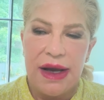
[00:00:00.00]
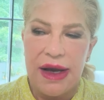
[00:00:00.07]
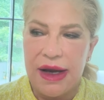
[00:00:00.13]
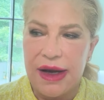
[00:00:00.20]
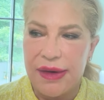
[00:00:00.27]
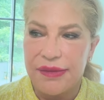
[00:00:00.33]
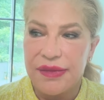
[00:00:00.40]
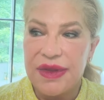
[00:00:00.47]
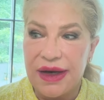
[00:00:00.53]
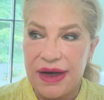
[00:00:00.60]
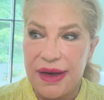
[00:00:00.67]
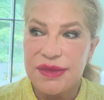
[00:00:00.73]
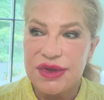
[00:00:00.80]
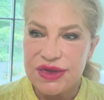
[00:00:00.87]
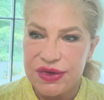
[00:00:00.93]
um, that
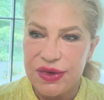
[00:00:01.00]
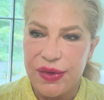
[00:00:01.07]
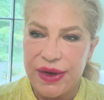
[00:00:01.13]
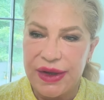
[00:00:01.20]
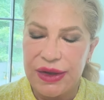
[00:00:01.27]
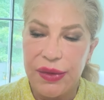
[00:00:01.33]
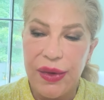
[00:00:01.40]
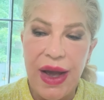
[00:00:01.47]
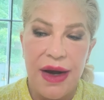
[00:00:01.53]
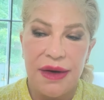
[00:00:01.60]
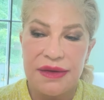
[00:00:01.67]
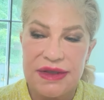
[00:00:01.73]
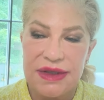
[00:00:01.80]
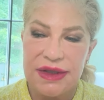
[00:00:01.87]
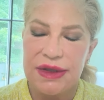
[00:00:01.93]
I'm showing you how
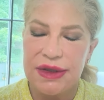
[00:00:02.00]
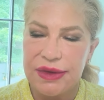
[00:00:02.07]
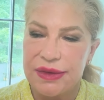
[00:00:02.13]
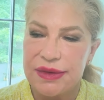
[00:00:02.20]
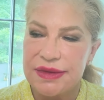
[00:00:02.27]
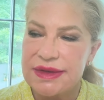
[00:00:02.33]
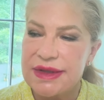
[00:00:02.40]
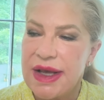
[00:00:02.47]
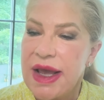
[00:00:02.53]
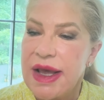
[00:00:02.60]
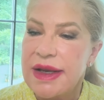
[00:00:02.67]
to use.